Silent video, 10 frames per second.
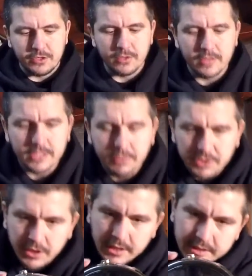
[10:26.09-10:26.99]
you do this,
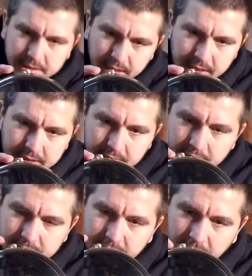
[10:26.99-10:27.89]
what you're going to see is
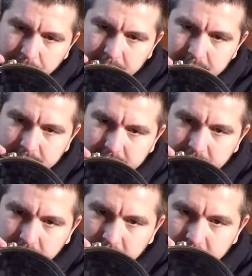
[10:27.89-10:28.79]
on the top of
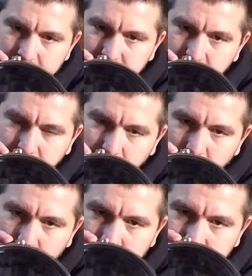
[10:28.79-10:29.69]
this silver
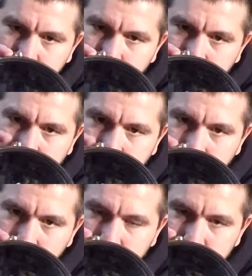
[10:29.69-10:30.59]
harness ring,
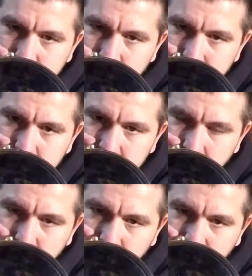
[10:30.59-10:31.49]
you're going to see this
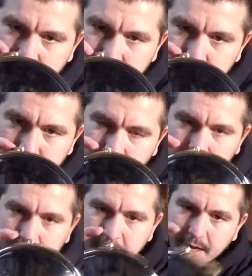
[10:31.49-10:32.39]
little notch,
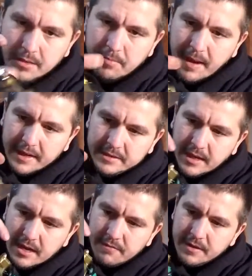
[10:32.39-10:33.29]
and then on the back
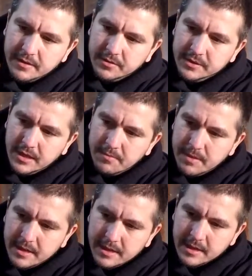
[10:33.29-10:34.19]
side of it there's going to
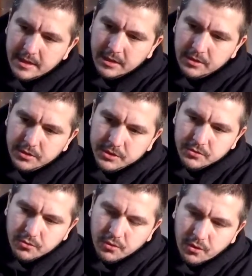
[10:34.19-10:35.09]
be a little
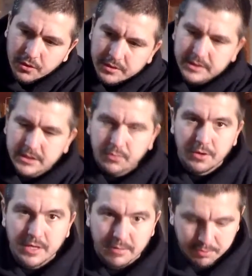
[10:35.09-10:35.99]
screw hole. This is
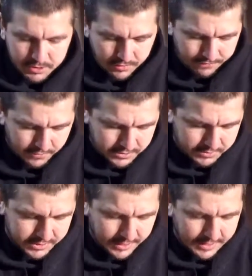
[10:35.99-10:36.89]
where you're going to put your first
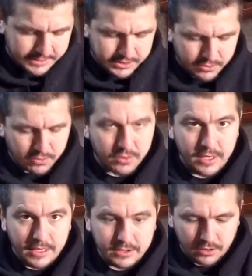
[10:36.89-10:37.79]
retaining screw
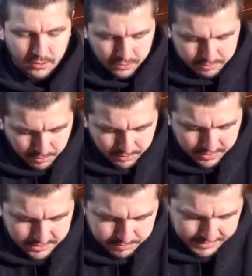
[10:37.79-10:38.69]
to hold both
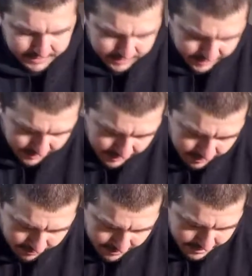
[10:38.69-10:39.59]
these pieces
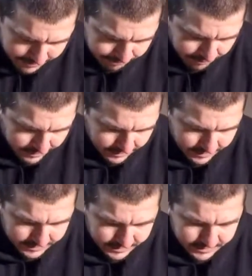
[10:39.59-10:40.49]
together. And
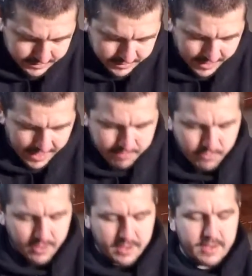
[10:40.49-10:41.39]
this is the time
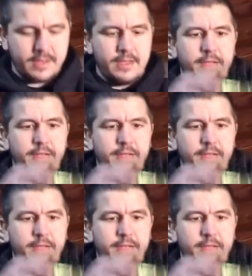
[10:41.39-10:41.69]
when,